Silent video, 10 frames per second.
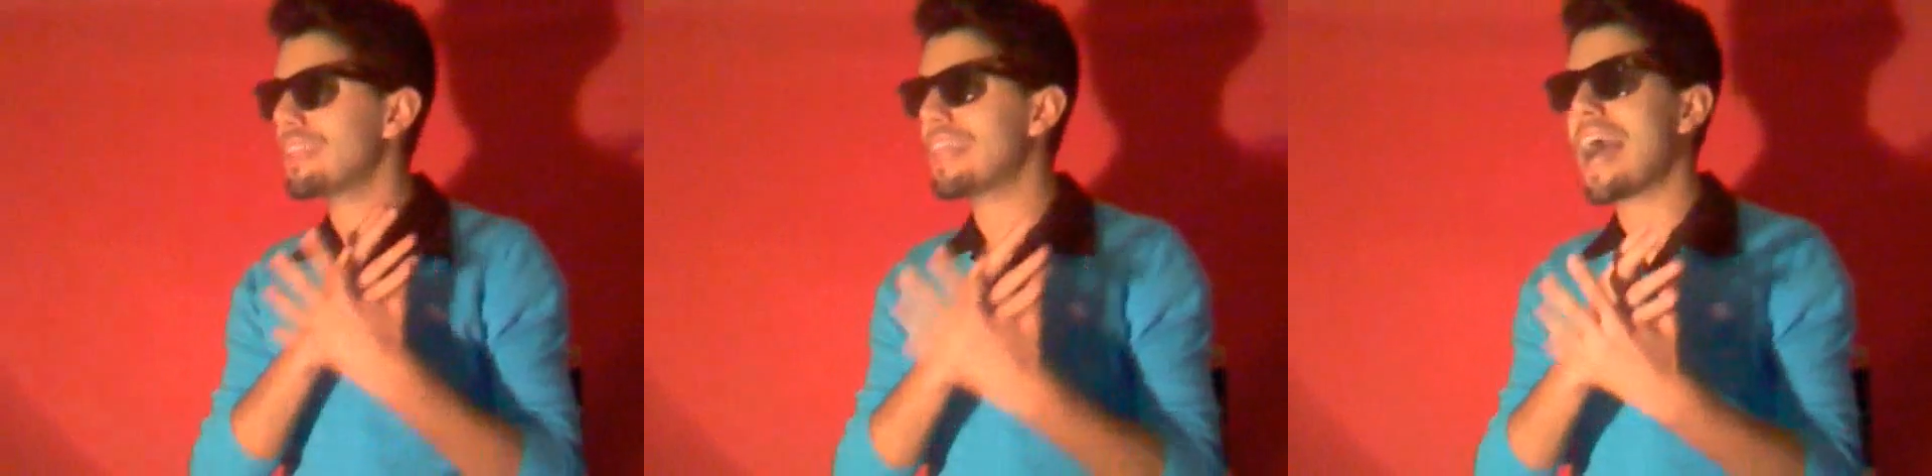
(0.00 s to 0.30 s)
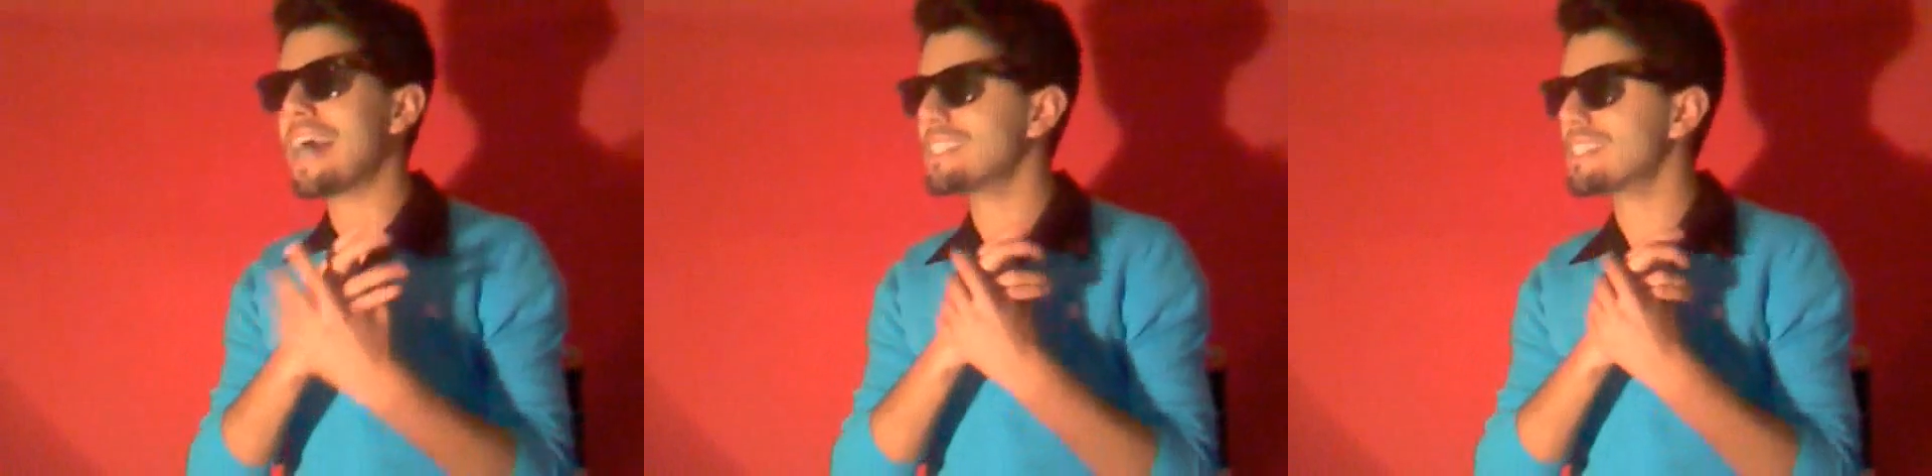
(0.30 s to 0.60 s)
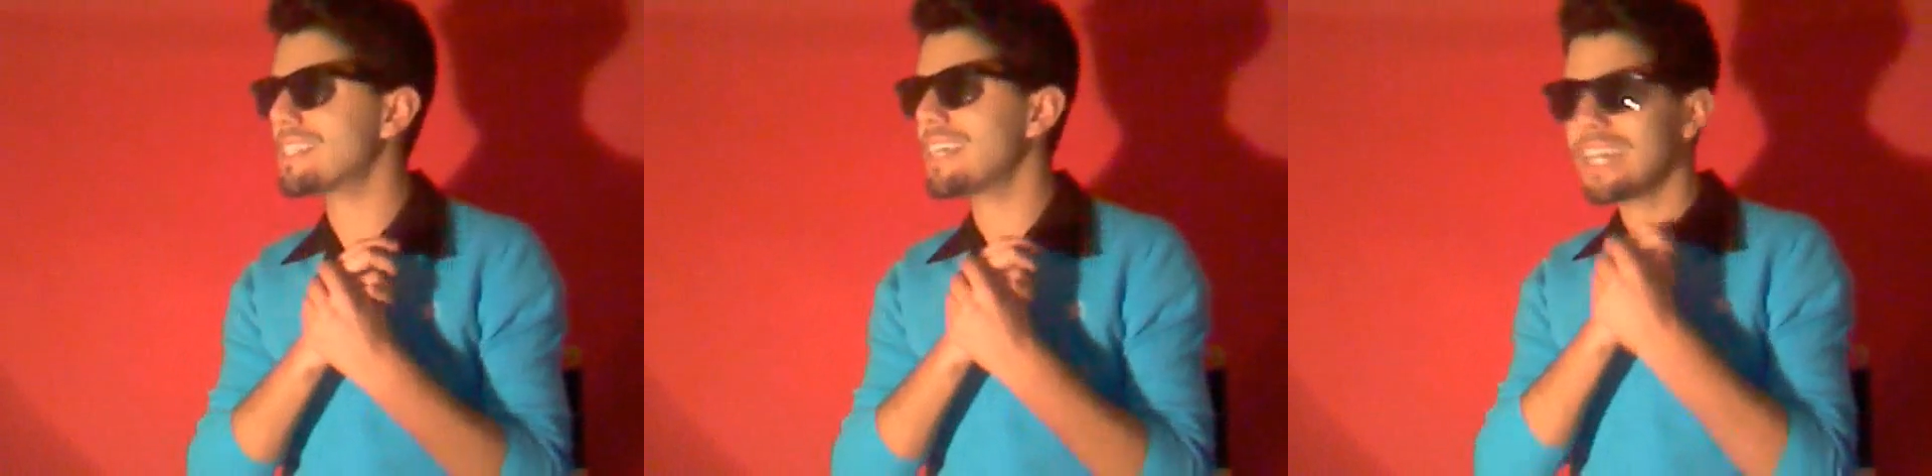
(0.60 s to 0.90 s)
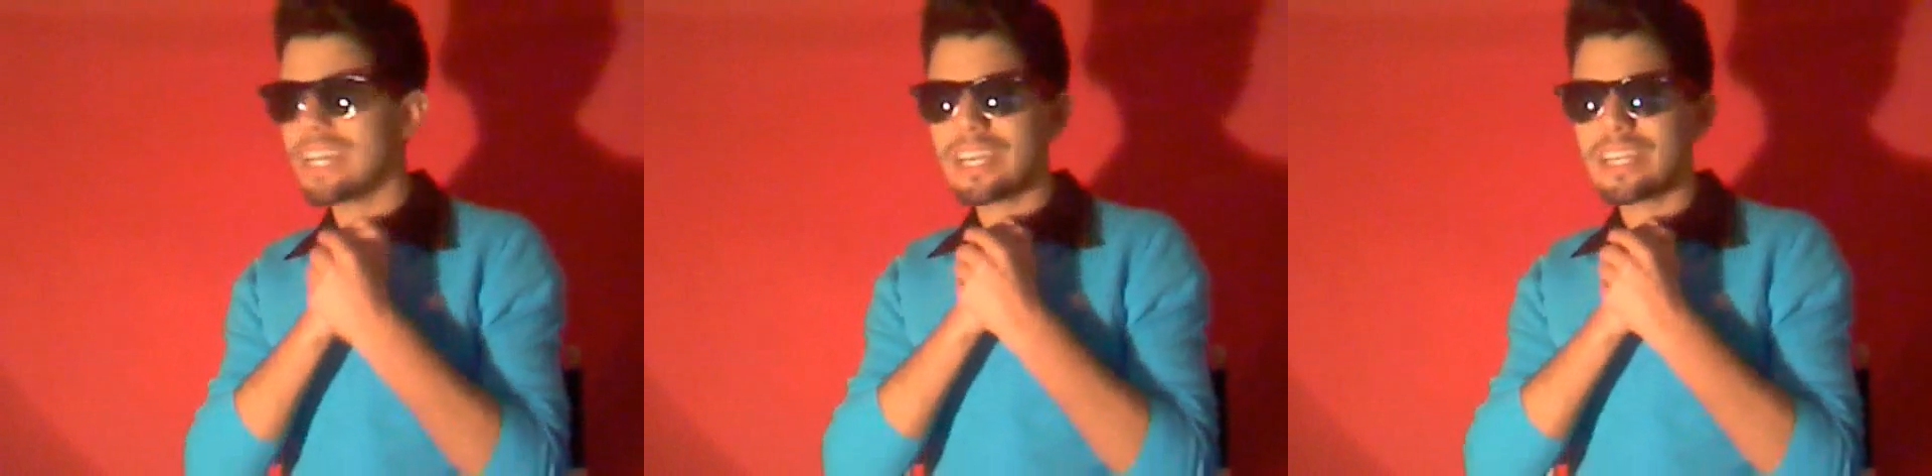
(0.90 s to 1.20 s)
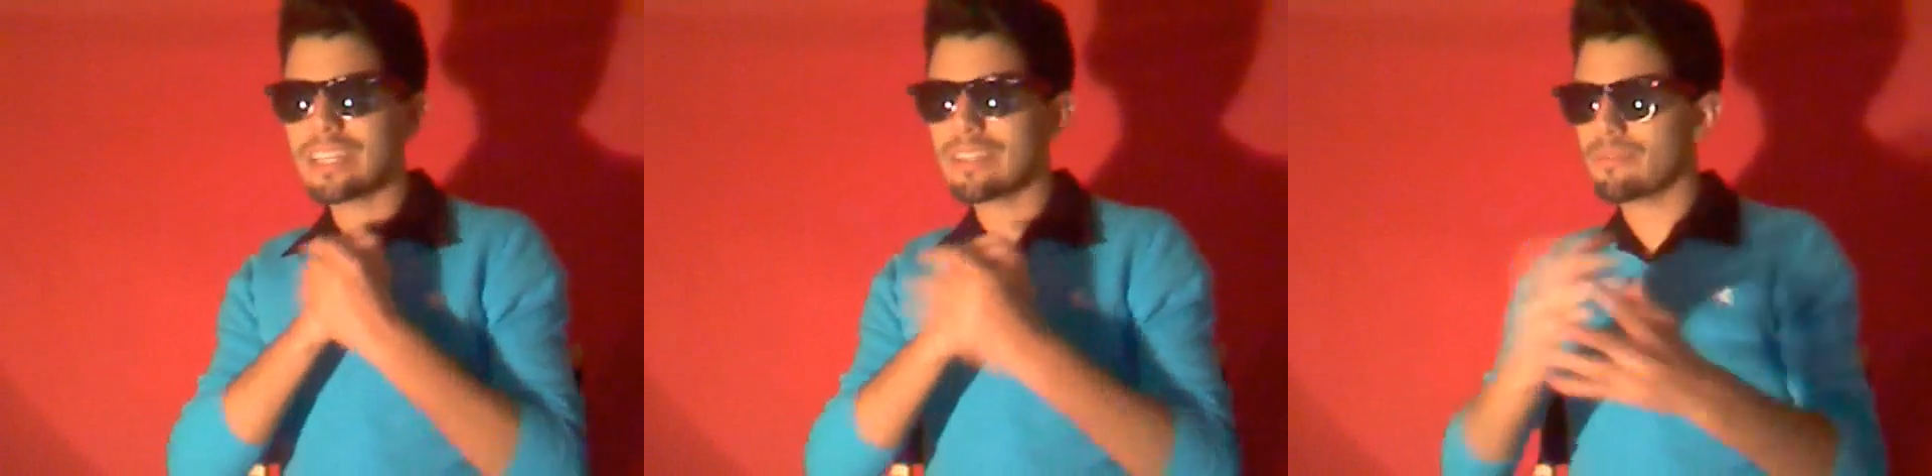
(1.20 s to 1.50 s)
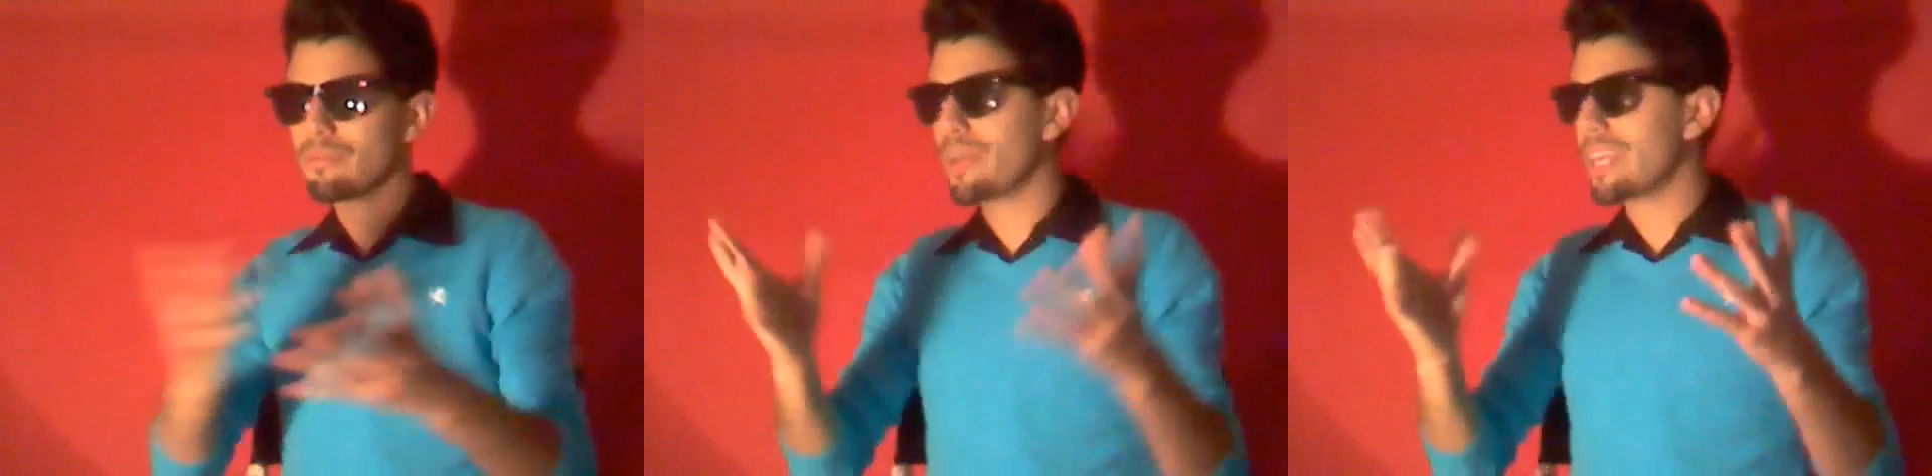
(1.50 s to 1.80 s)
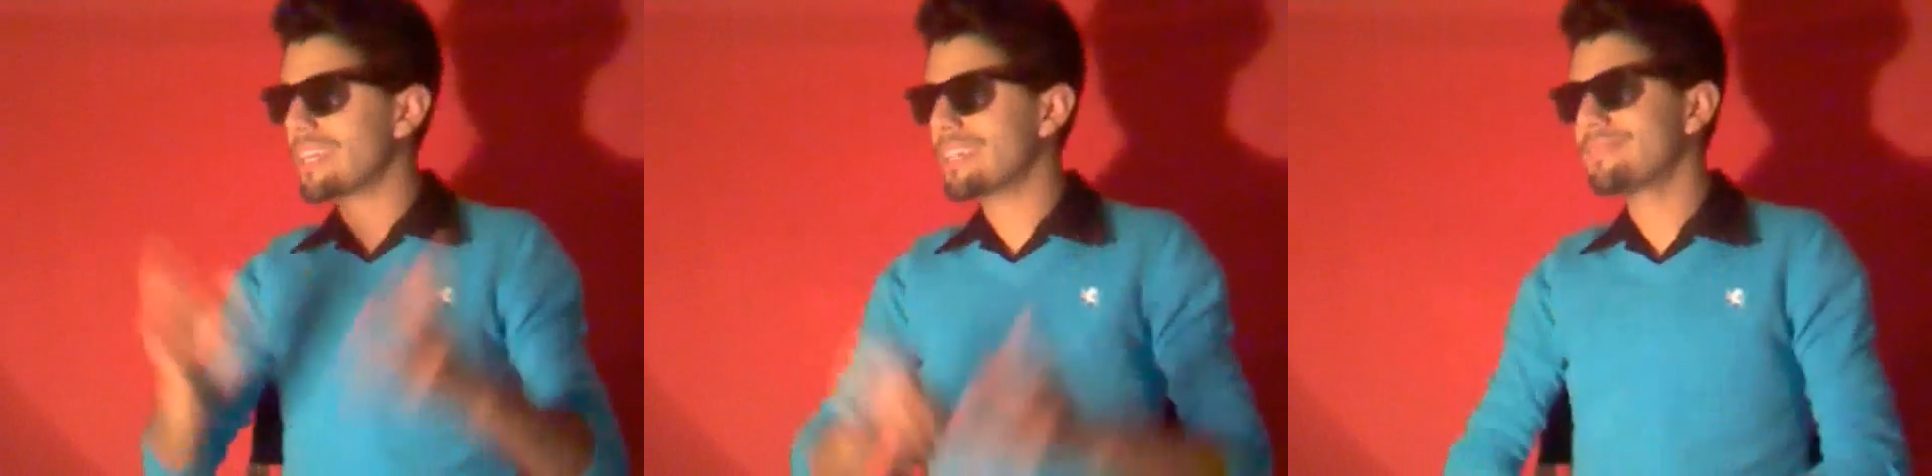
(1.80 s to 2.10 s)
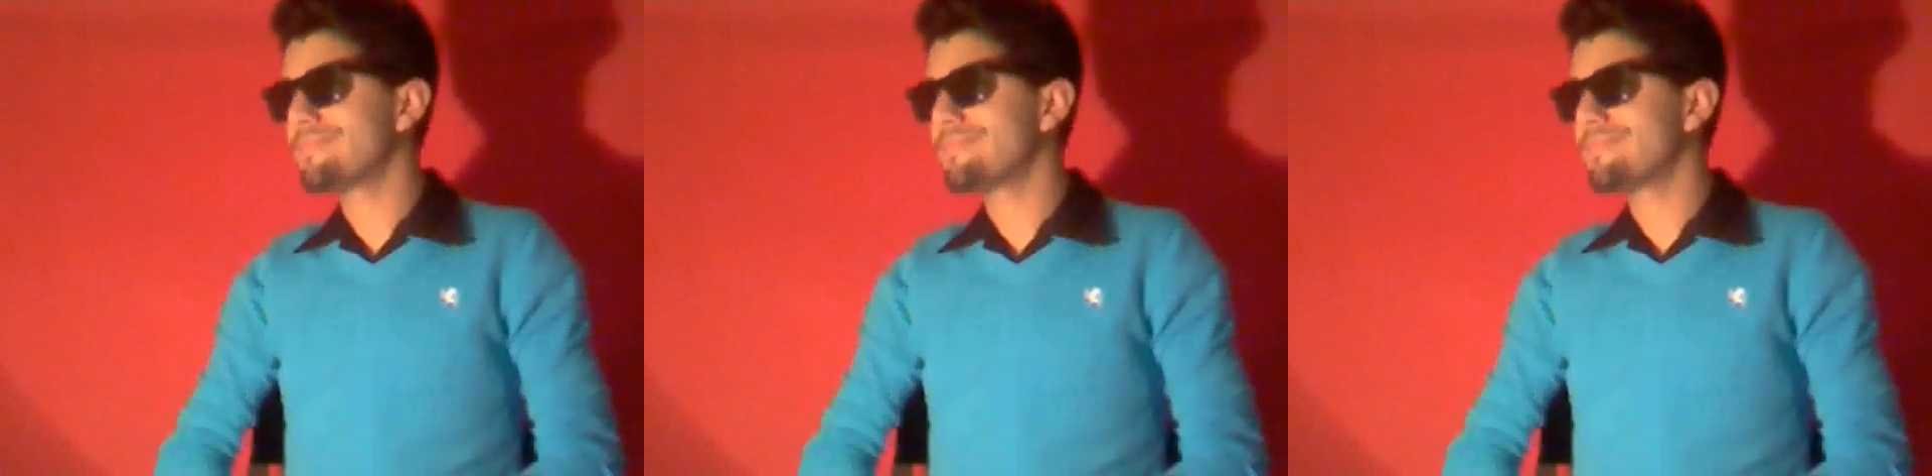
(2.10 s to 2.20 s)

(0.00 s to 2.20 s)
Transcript: last week.